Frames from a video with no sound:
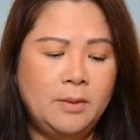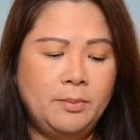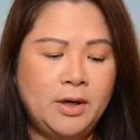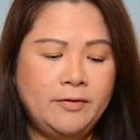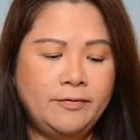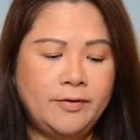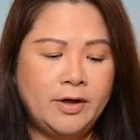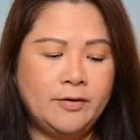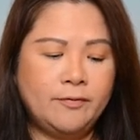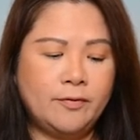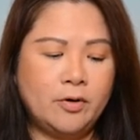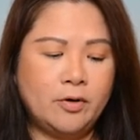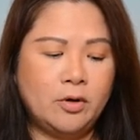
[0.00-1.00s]
Perfect
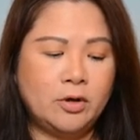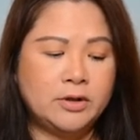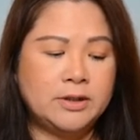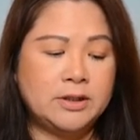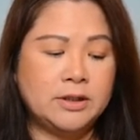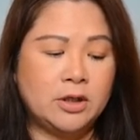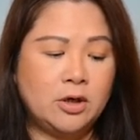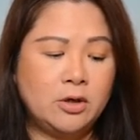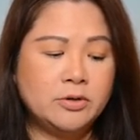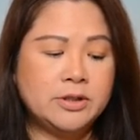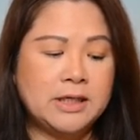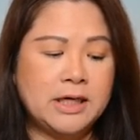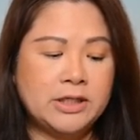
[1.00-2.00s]
for
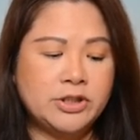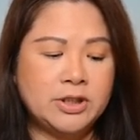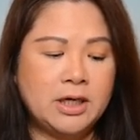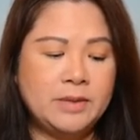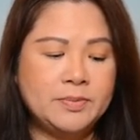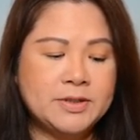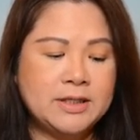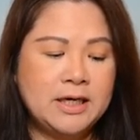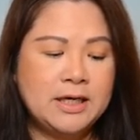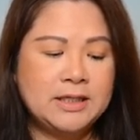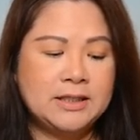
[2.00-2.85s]
on-the-go touch-ups,